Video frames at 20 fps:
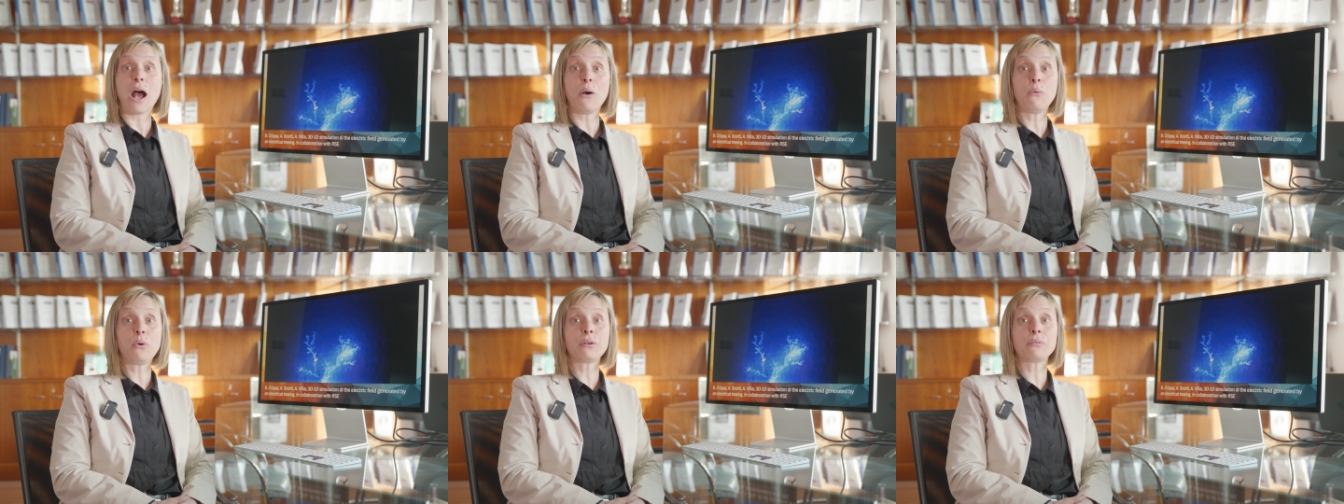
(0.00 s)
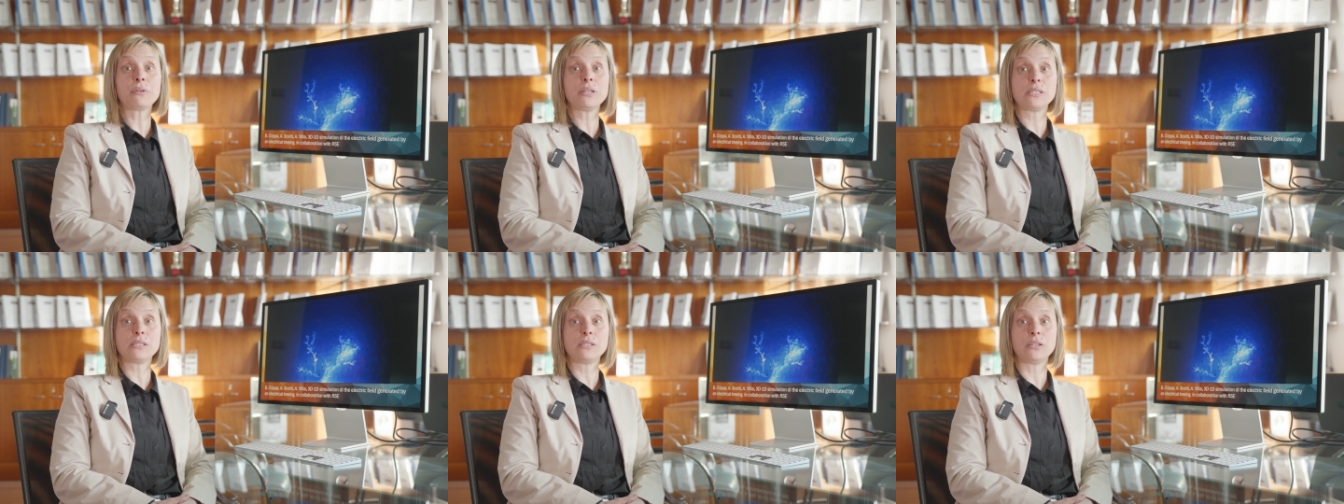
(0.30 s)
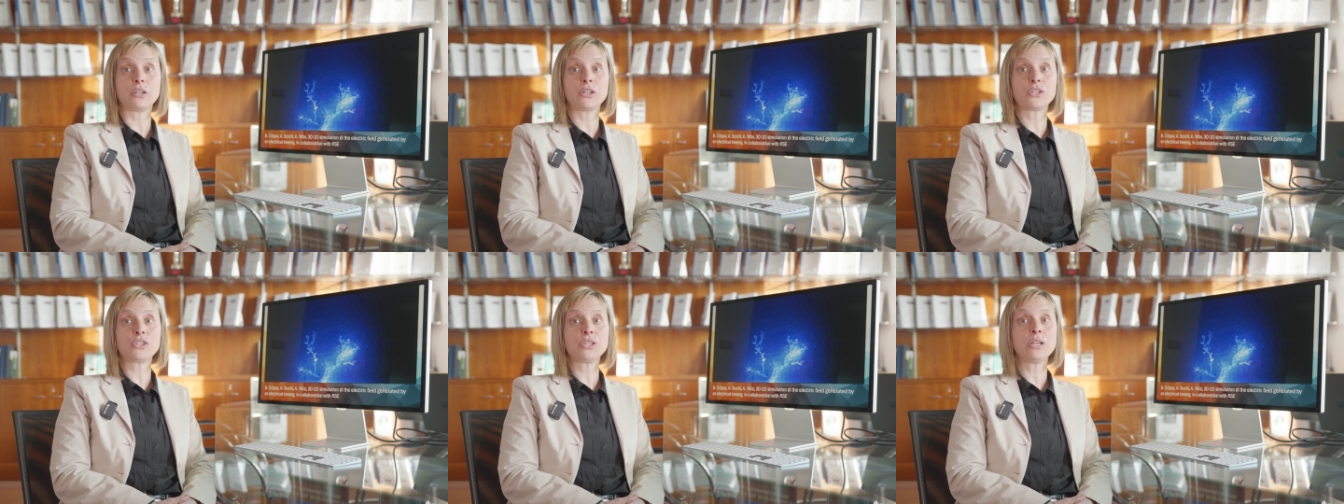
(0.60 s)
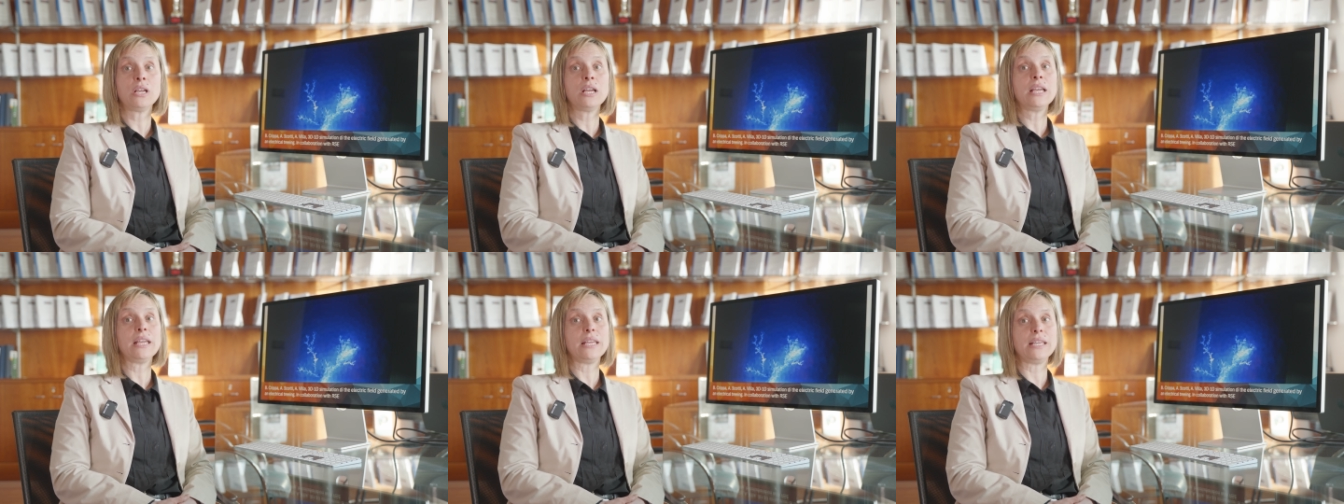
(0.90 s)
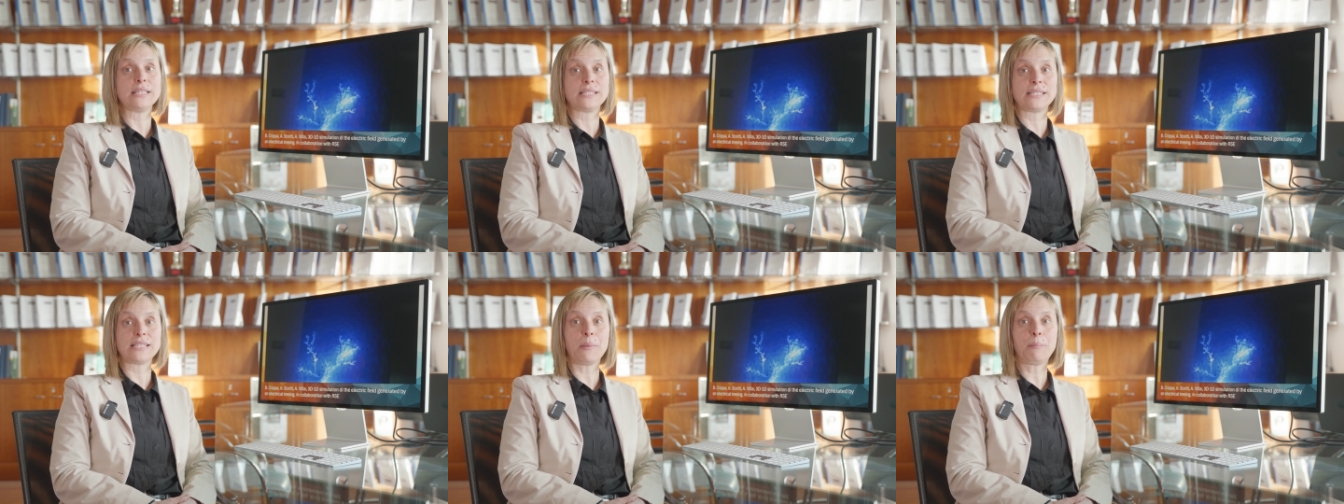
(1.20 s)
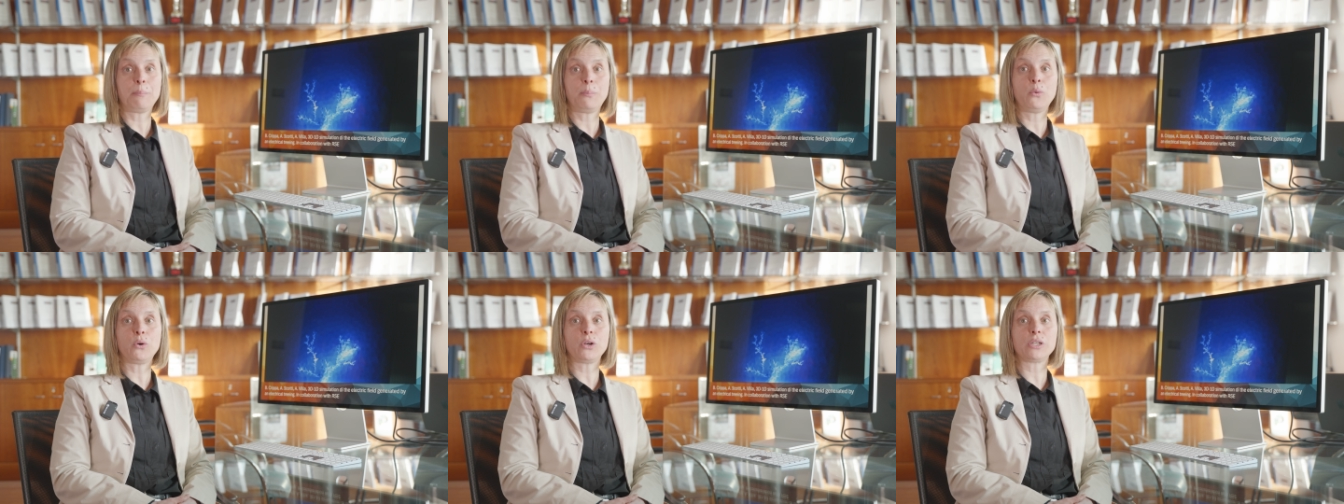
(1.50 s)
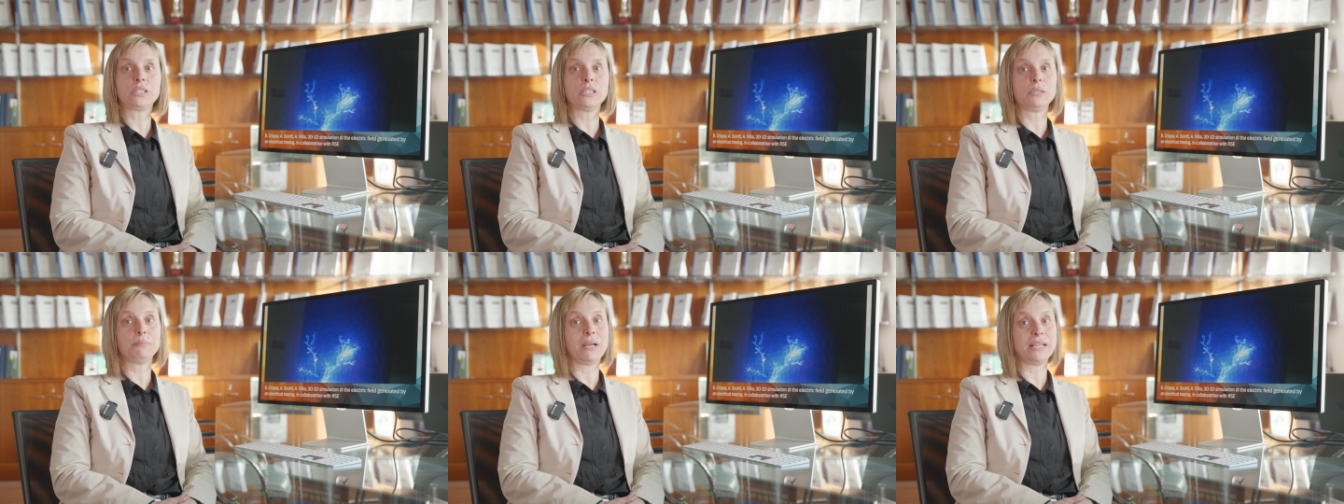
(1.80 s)
Our research is
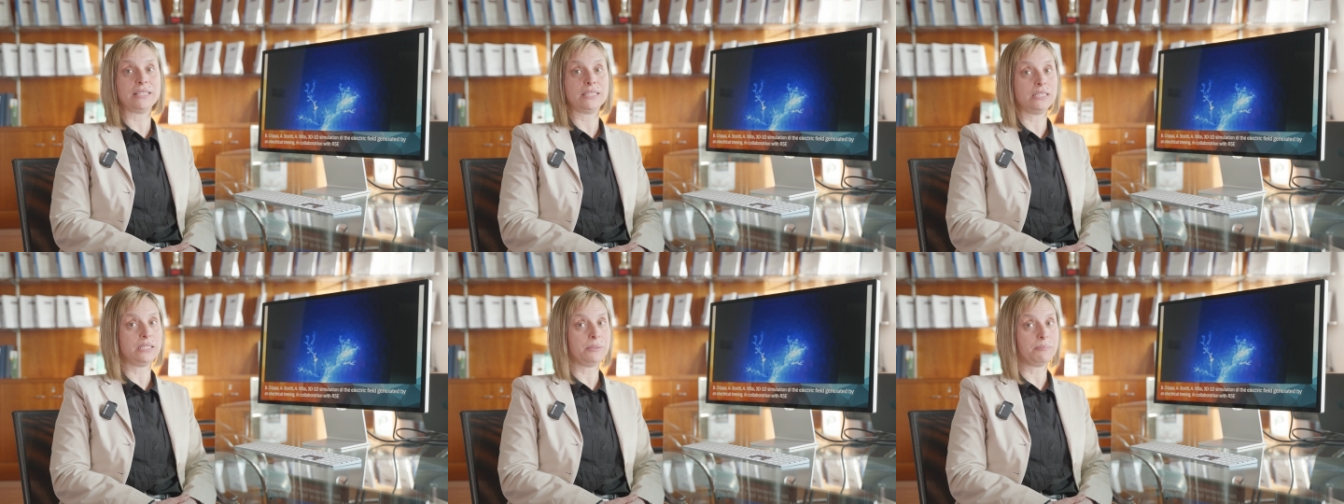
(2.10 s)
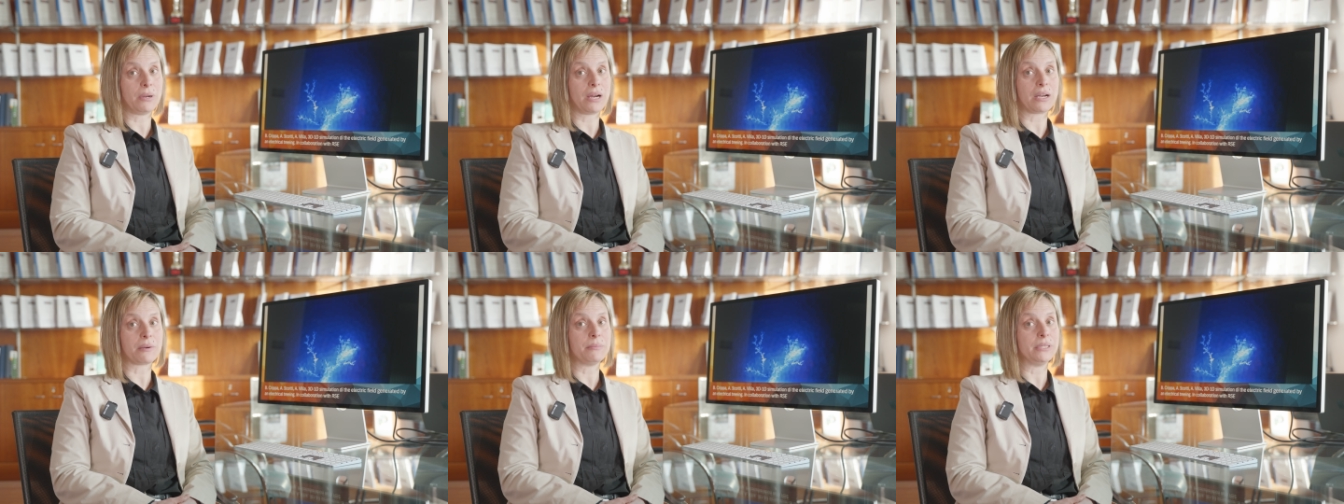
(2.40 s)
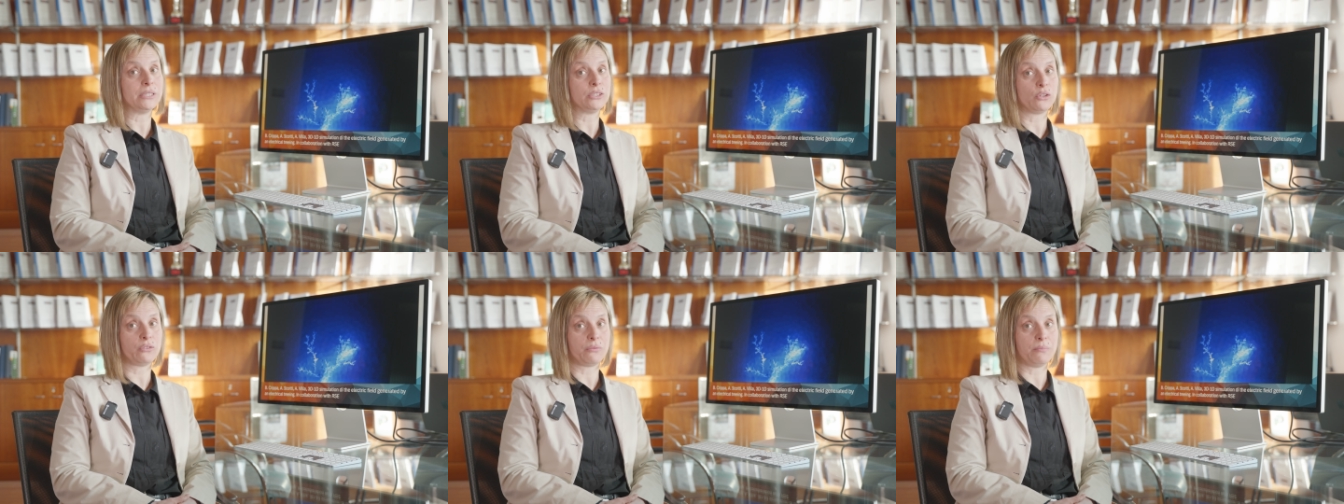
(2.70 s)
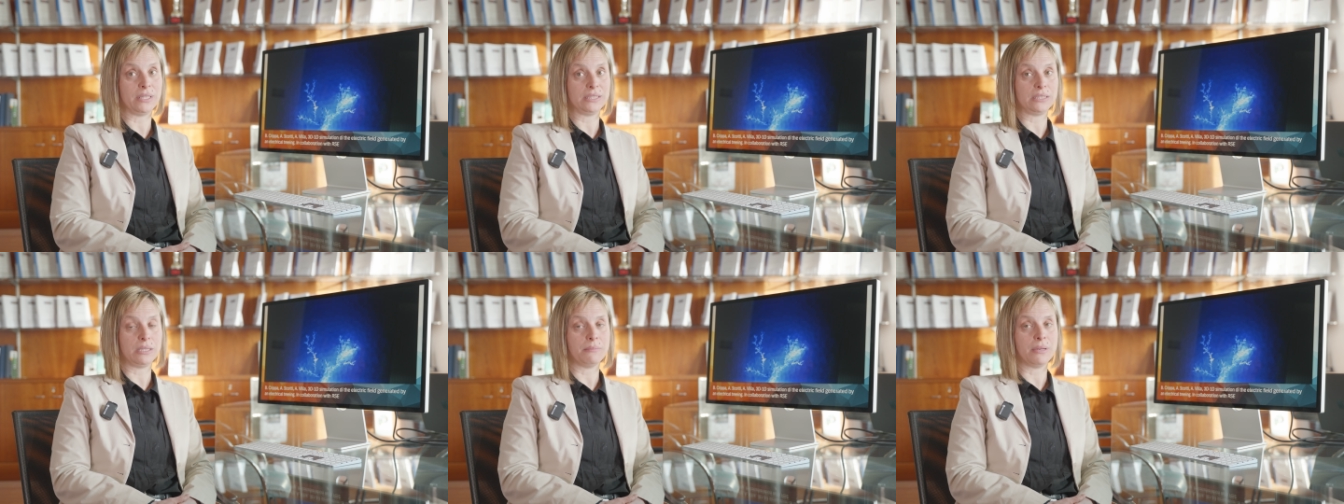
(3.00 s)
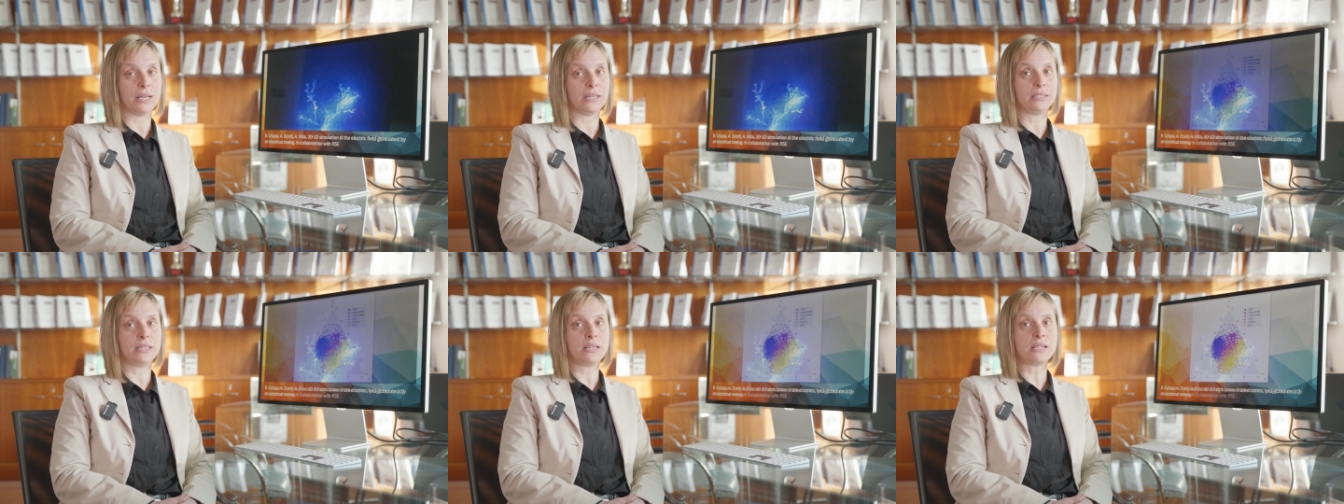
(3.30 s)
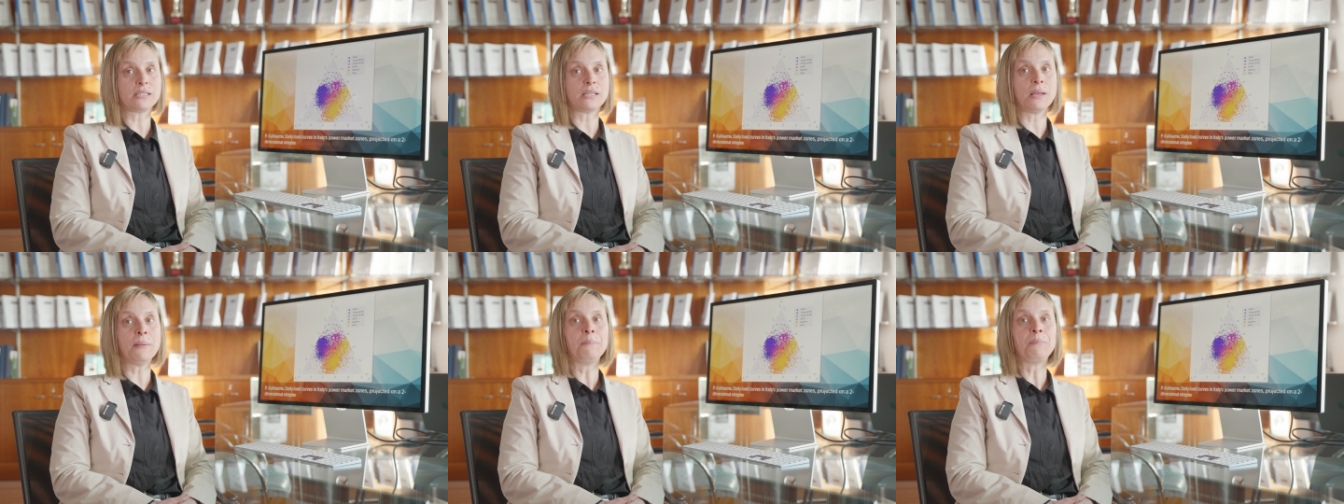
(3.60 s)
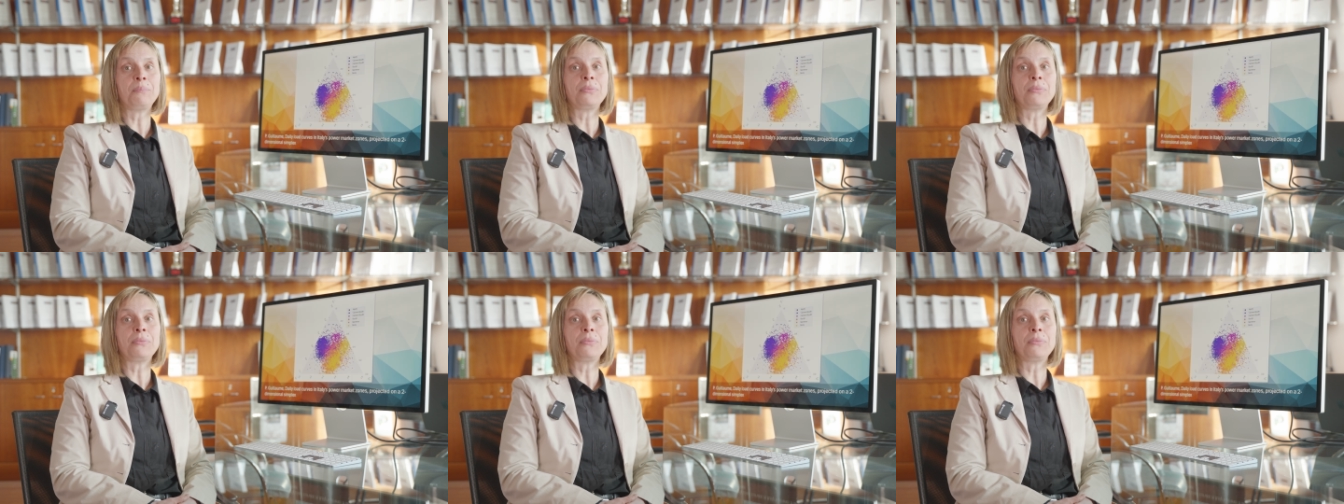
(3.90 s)
supported by the Department of Mathematics